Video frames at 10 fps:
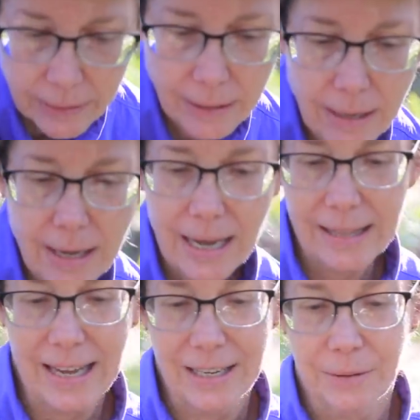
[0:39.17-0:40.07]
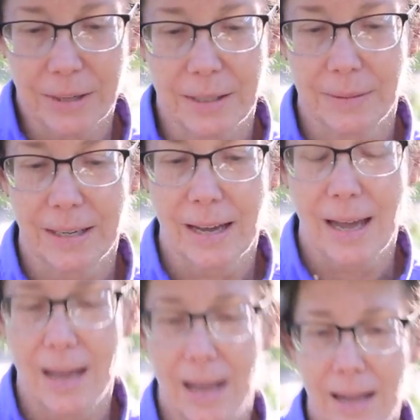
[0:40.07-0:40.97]
and let them explain things
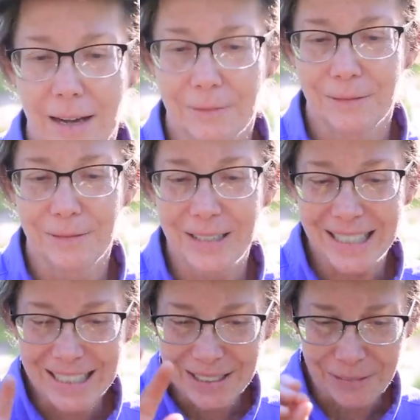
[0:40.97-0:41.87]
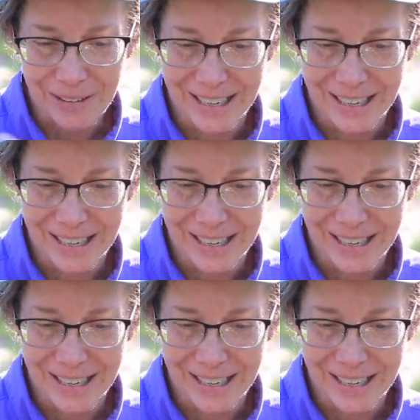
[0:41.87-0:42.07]
as we walk. Must describe to me how it